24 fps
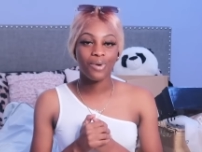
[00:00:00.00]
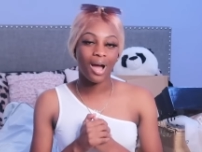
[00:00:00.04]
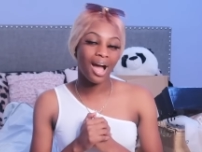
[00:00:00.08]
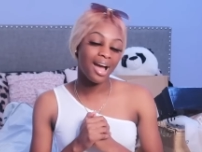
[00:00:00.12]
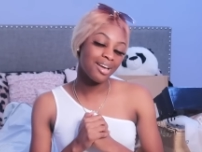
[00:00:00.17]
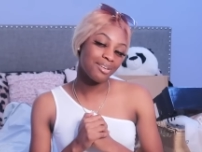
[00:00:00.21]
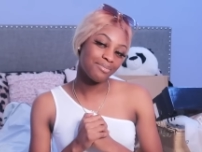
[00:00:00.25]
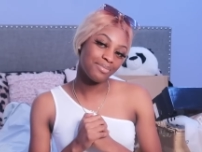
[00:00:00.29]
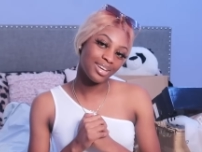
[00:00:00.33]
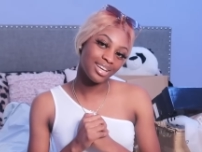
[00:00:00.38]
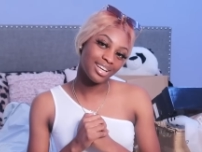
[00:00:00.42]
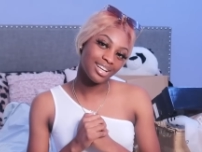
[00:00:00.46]

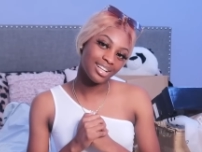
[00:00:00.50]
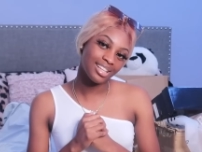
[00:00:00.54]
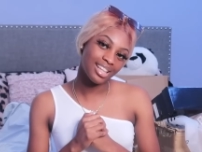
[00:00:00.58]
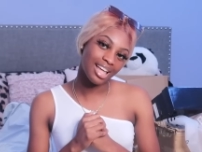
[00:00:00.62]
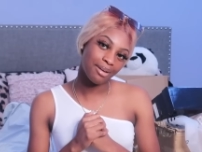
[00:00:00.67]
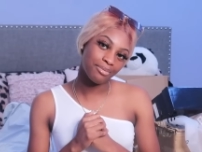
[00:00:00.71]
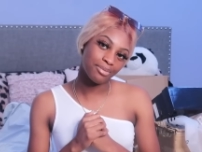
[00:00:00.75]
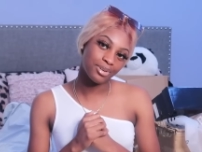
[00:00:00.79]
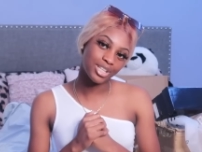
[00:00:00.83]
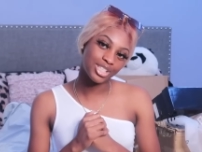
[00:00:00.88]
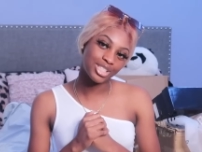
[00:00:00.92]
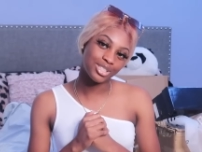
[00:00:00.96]
I am in
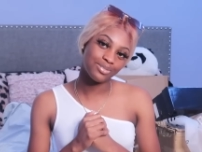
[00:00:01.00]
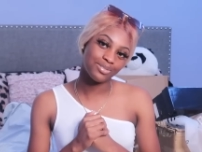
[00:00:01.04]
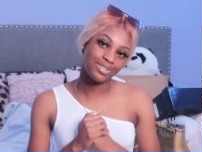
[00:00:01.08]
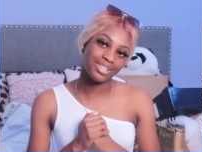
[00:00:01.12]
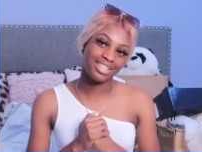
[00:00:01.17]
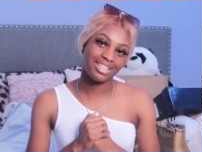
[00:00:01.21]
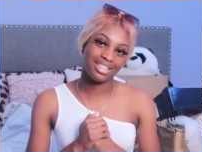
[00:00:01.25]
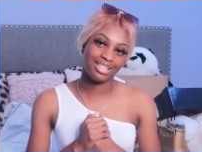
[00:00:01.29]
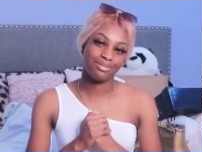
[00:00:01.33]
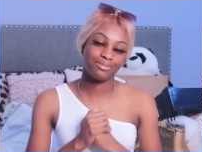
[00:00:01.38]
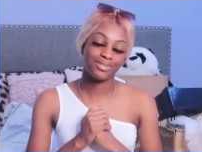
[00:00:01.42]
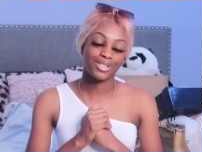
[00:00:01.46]
collaboration
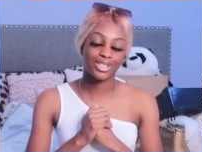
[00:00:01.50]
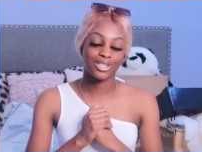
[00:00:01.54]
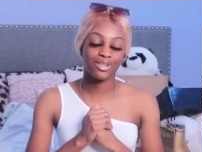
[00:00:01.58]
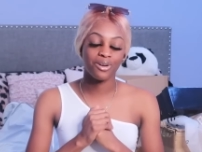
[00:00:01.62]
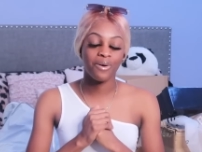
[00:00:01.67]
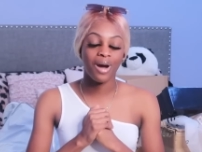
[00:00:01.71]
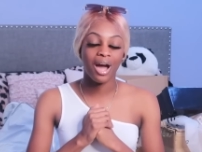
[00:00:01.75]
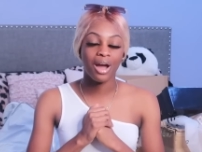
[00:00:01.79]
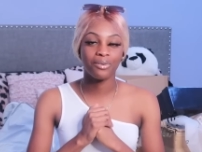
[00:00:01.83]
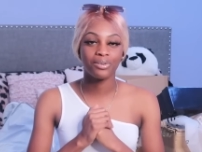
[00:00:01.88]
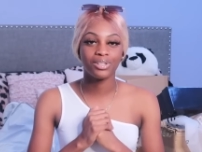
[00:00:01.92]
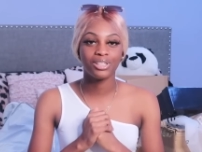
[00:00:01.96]
with them. So
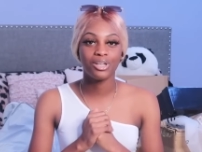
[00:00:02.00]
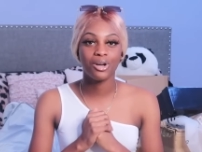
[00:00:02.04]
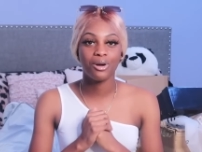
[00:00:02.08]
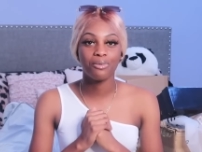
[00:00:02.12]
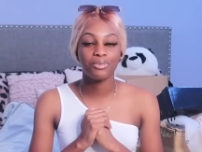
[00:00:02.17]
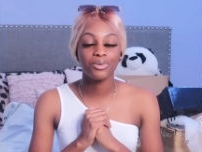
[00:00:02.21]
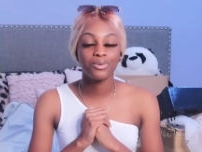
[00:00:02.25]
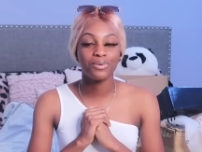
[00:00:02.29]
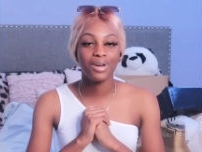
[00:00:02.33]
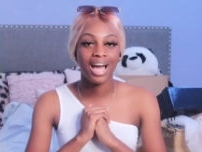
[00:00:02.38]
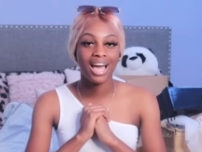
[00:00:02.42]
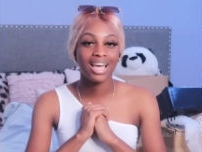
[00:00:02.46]
I really
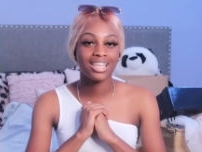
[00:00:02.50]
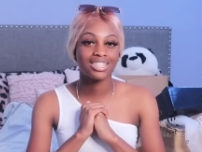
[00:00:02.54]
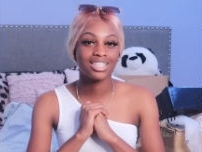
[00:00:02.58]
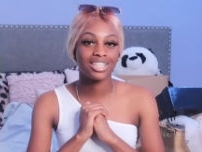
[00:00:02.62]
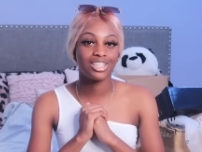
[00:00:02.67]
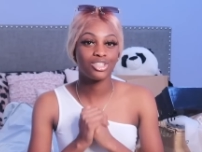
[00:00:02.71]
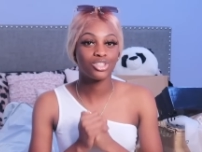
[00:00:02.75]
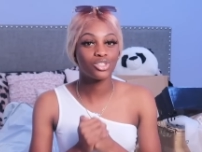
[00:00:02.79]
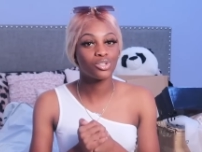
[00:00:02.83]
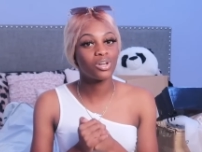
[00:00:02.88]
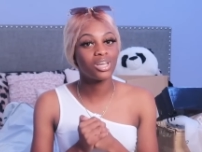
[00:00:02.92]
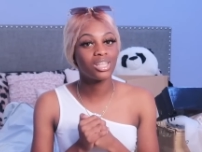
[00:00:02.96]
hope you guys
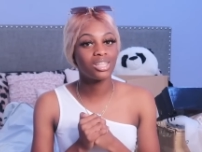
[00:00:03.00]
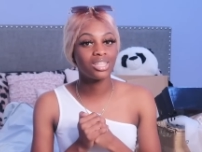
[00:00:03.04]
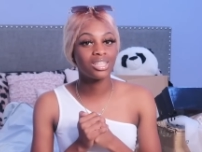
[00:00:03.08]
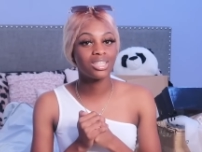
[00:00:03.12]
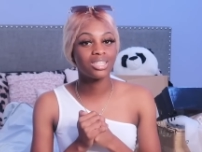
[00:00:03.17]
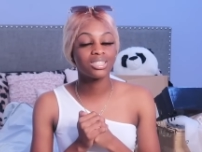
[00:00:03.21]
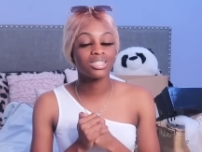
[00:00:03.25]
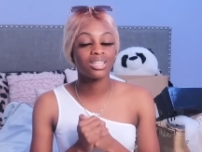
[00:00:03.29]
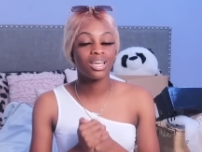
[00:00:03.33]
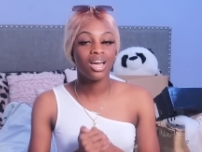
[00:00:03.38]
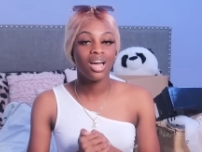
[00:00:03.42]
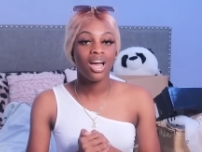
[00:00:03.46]
enjoy
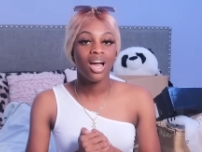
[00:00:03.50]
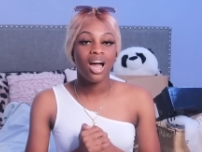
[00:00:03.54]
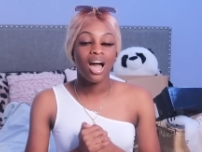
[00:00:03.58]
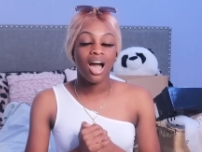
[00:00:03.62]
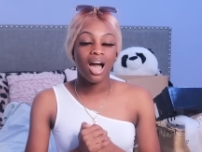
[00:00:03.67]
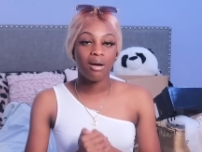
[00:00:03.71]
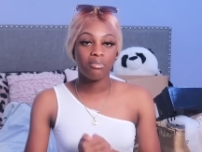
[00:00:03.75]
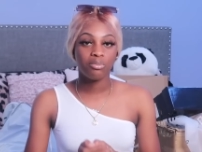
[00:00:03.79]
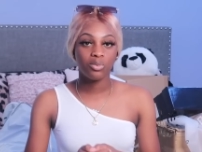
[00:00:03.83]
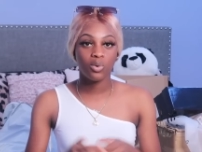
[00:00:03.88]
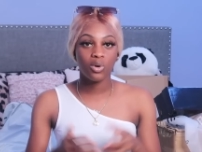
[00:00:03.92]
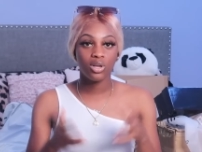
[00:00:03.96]
this.
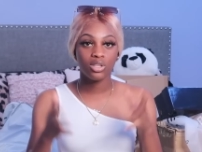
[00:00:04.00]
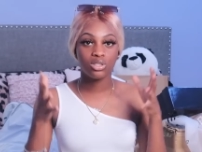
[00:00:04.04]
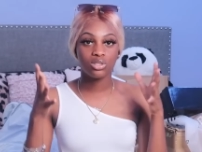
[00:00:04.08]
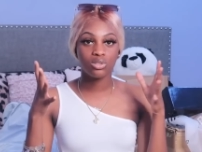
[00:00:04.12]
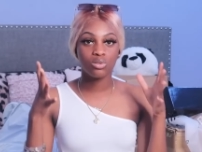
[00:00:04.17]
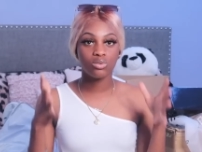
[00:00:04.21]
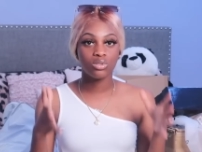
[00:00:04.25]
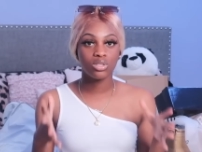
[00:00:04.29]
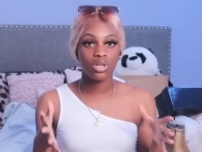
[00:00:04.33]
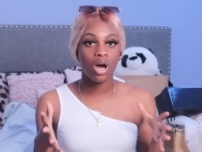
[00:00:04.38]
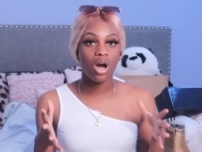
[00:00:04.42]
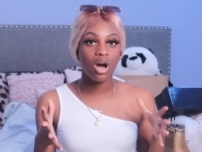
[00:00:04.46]
I'm going
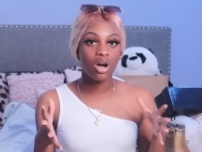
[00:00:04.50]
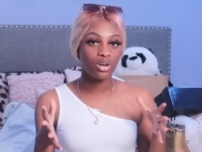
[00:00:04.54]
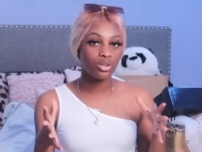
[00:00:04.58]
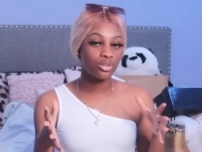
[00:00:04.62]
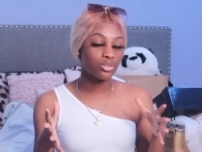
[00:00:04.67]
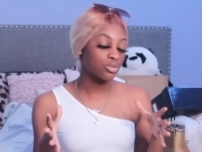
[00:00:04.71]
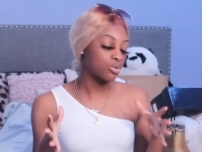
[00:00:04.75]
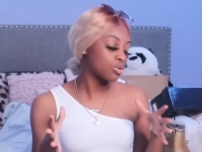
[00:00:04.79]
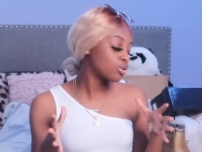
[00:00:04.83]
to talk